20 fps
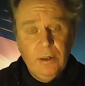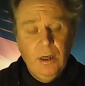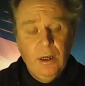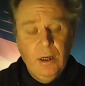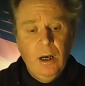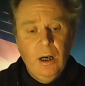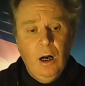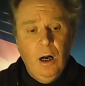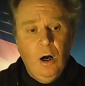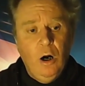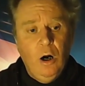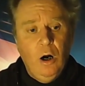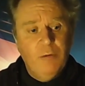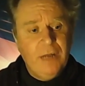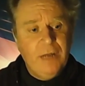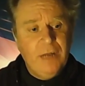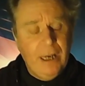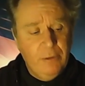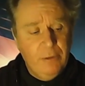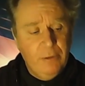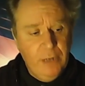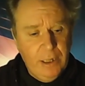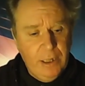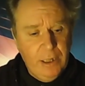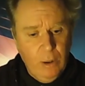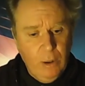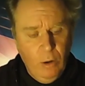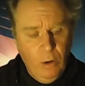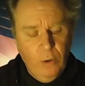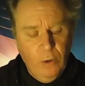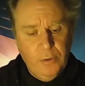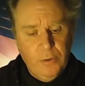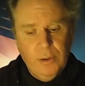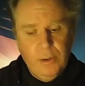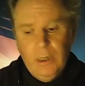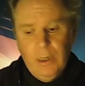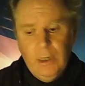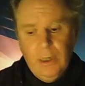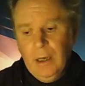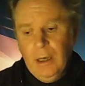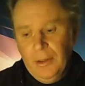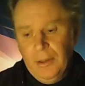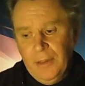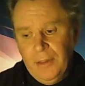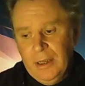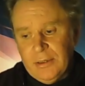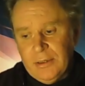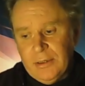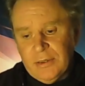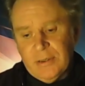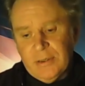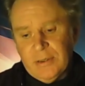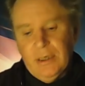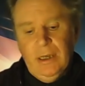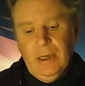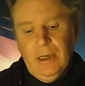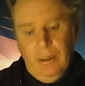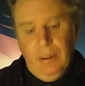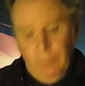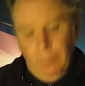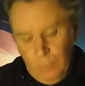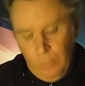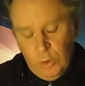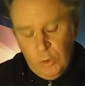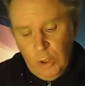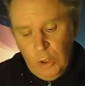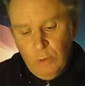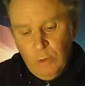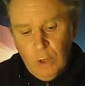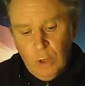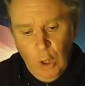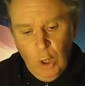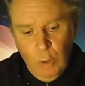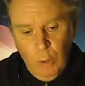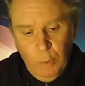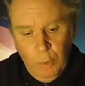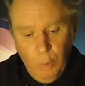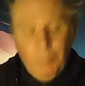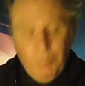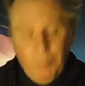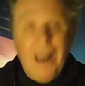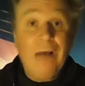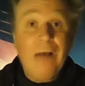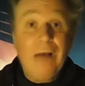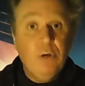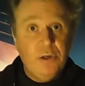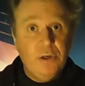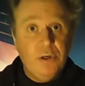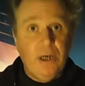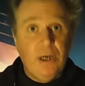of carrying on this new global paradigm,